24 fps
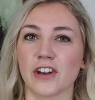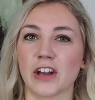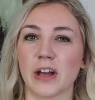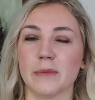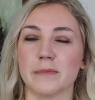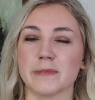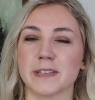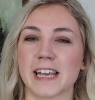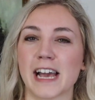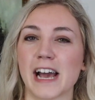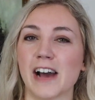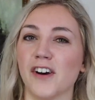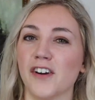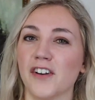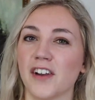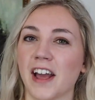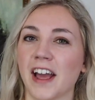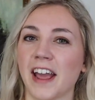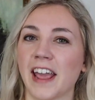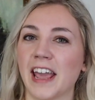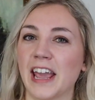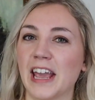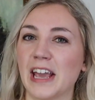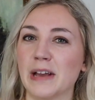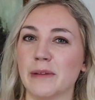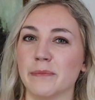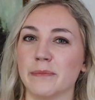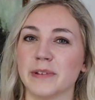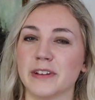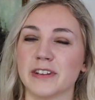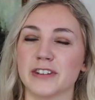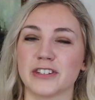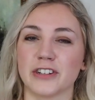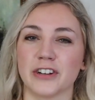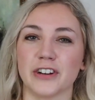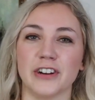comes out, I
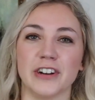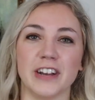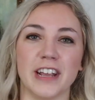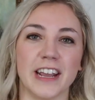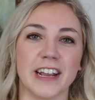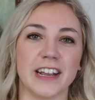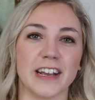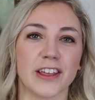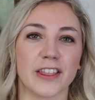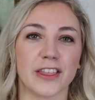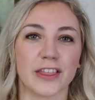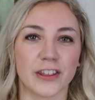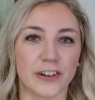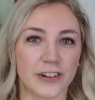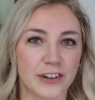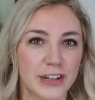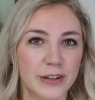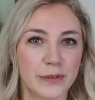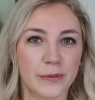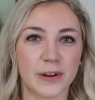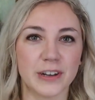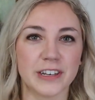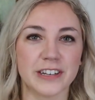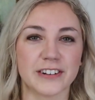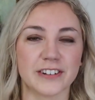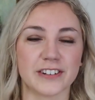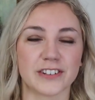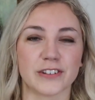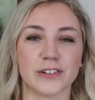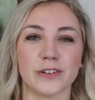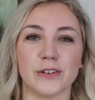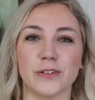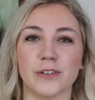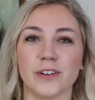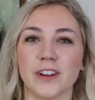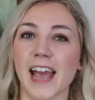am turning 31 years
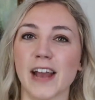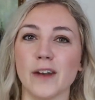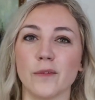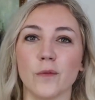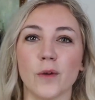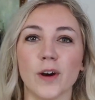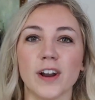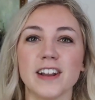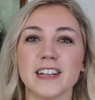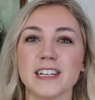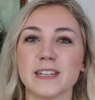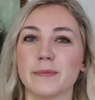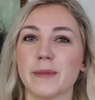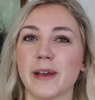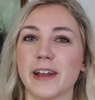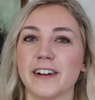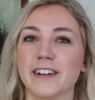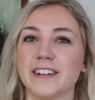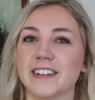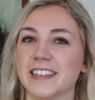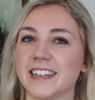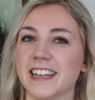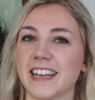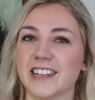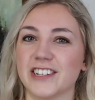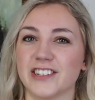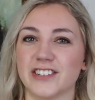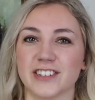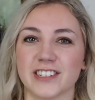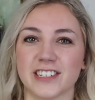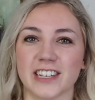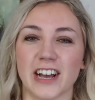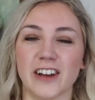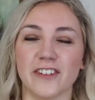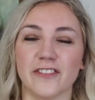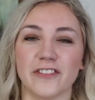old, and what is better to get
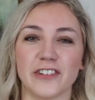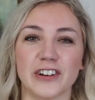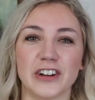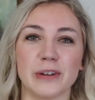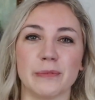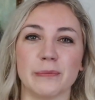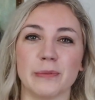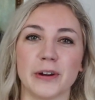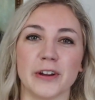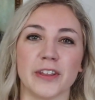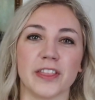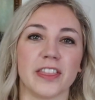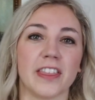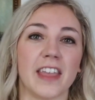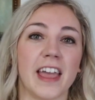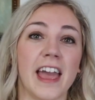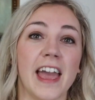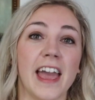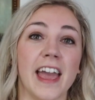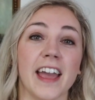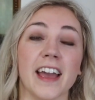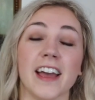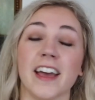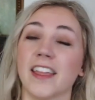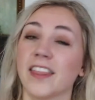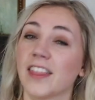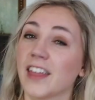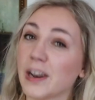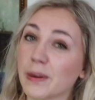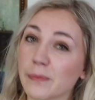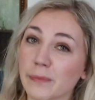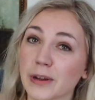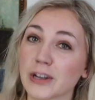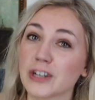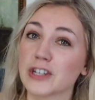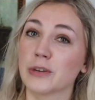yourself for your birthday than a
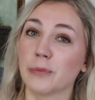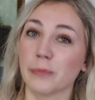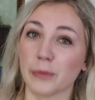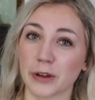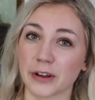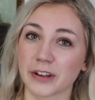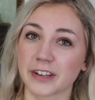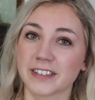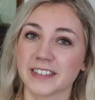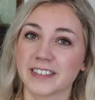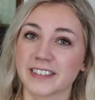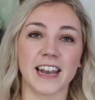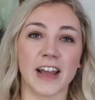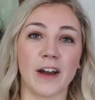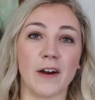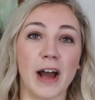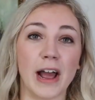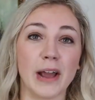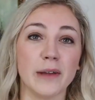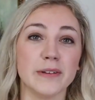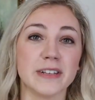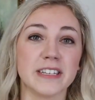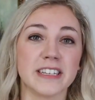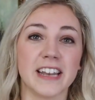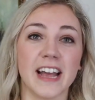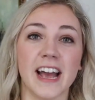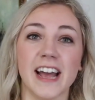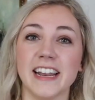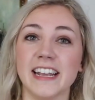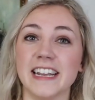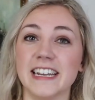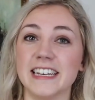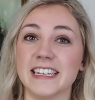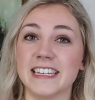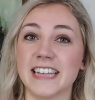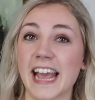bunch of books? Now, I was not
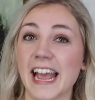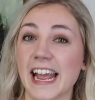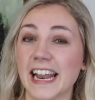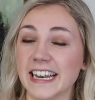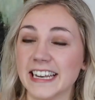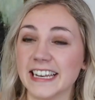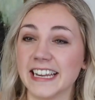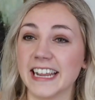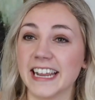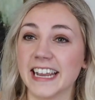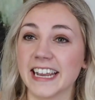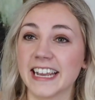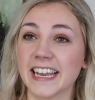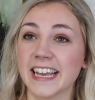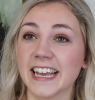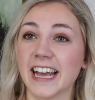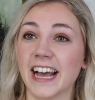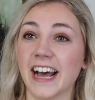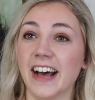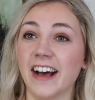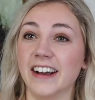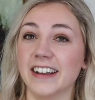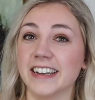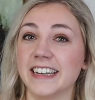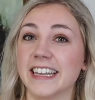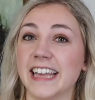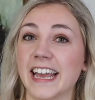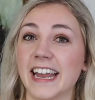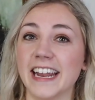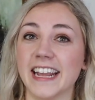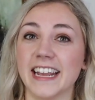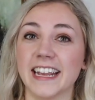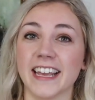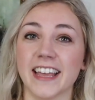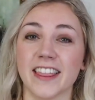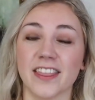intending on
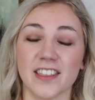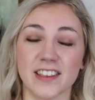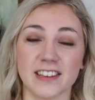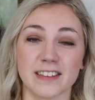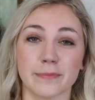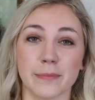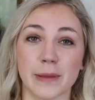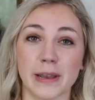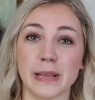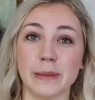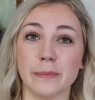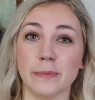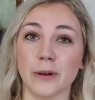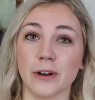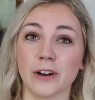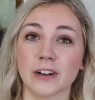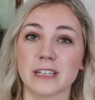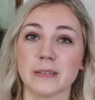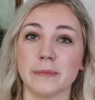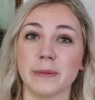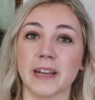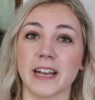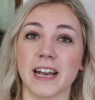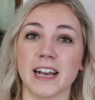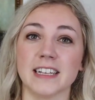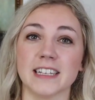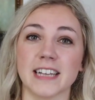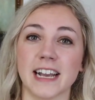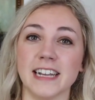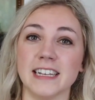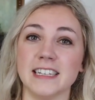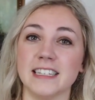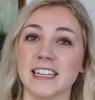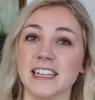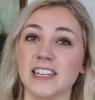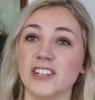getting this many books because I
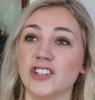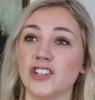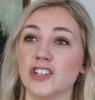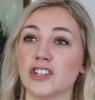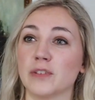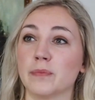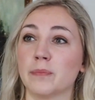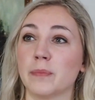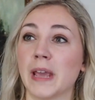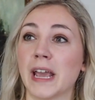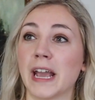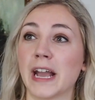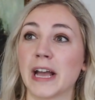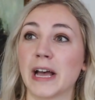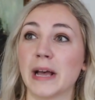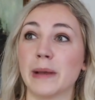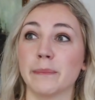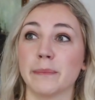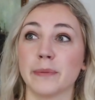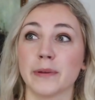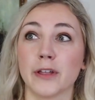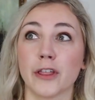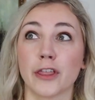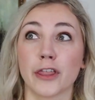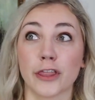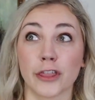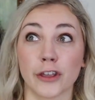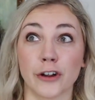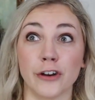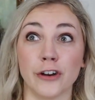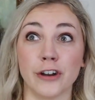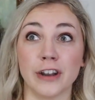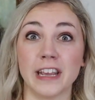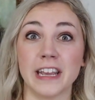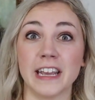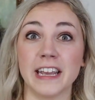did just pick up
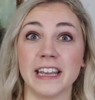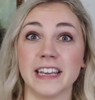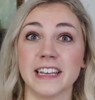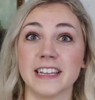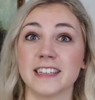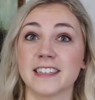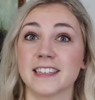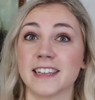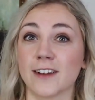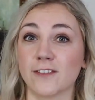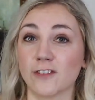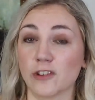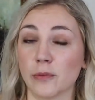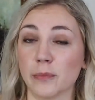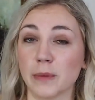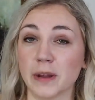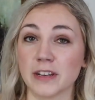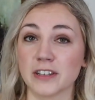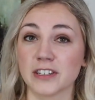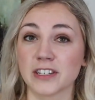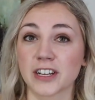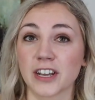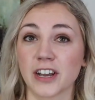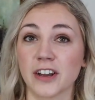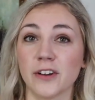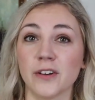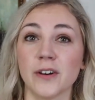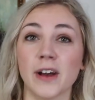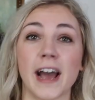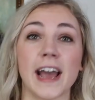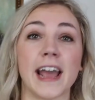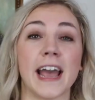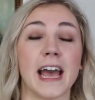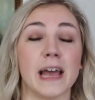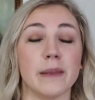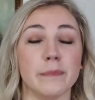30 several months ago.
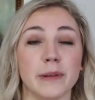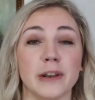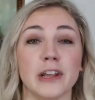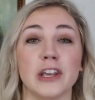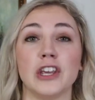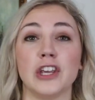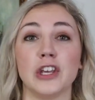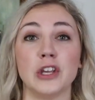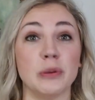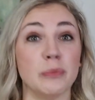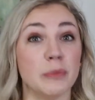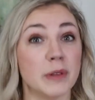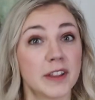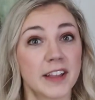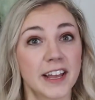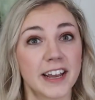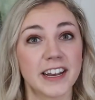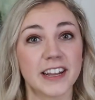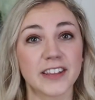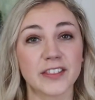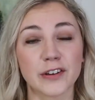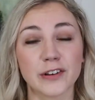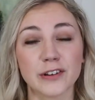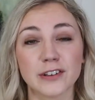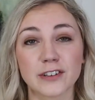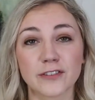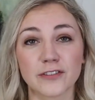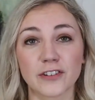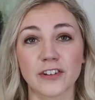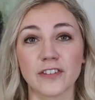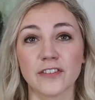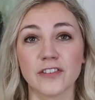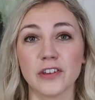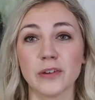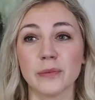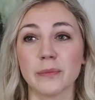I had been accumulating those for
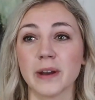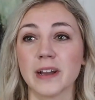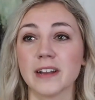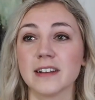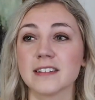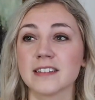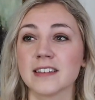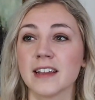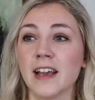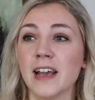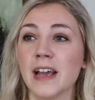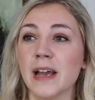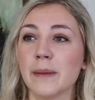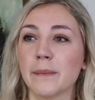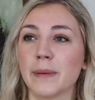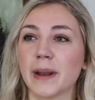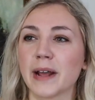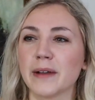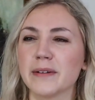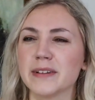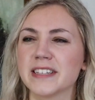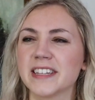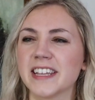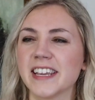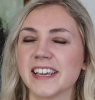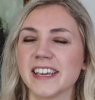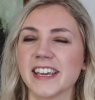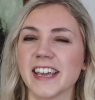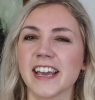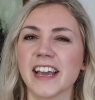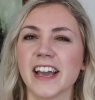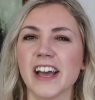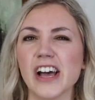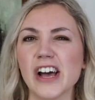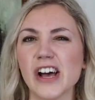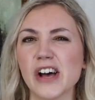a few months, but I was
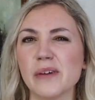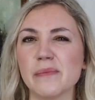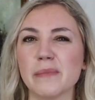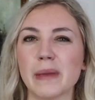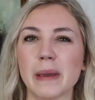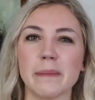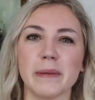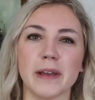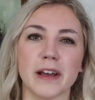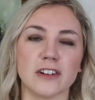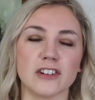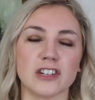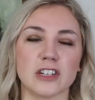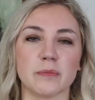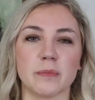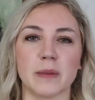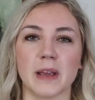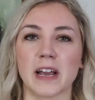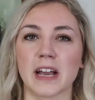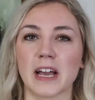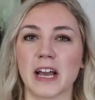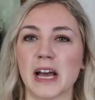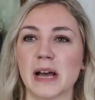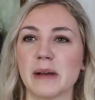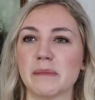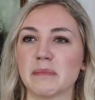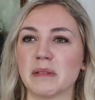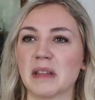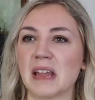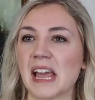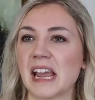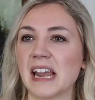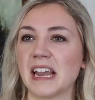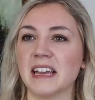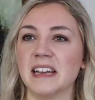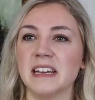thinking, oh, maybe I'll just pick up
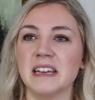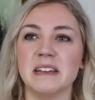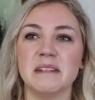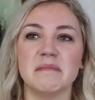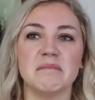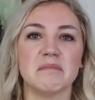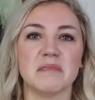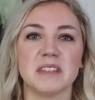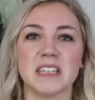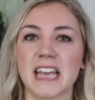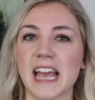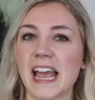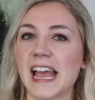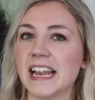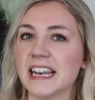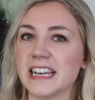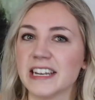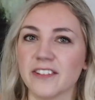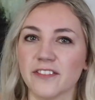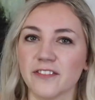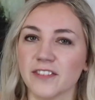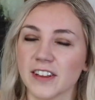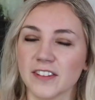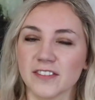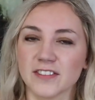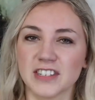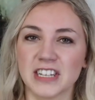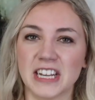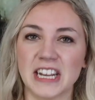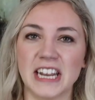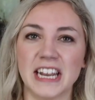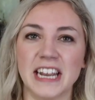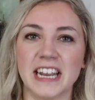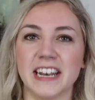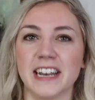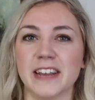like 10 to
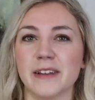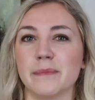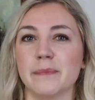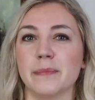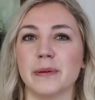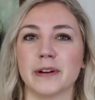15